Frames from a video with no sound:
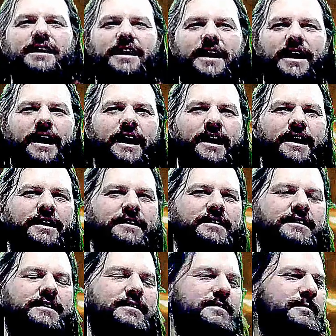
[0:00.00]

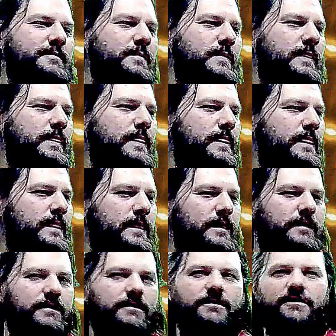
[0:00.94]
And
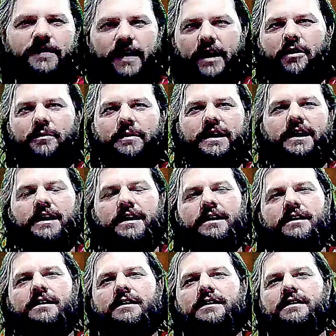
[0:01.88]
that'll
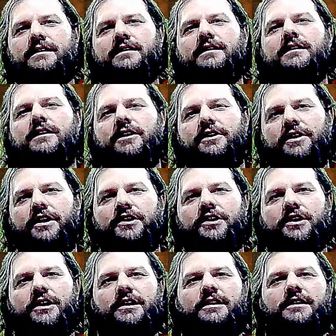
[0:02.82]
be
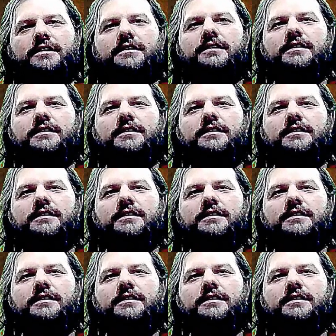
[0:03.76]
another